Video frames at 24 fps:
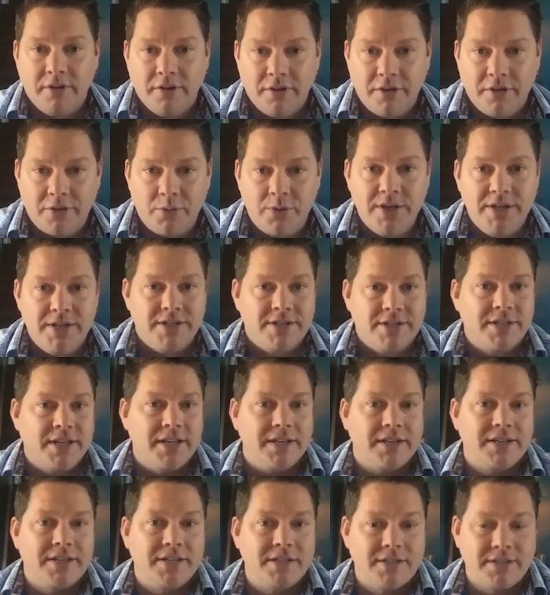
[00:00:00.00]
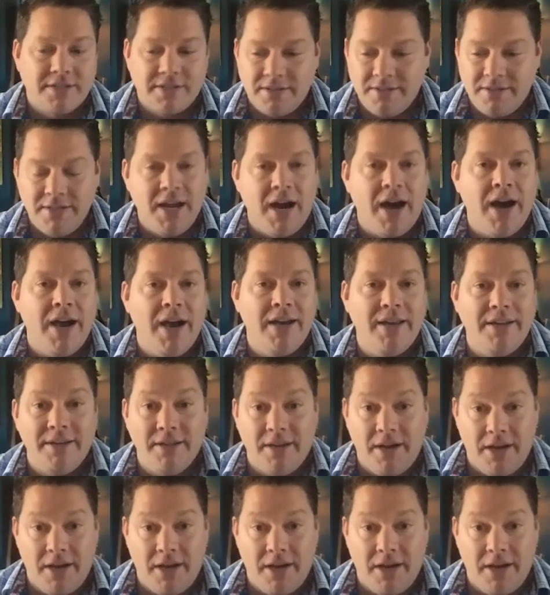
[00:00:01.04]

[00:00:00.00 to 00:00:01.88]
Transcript: 3, 6, 9,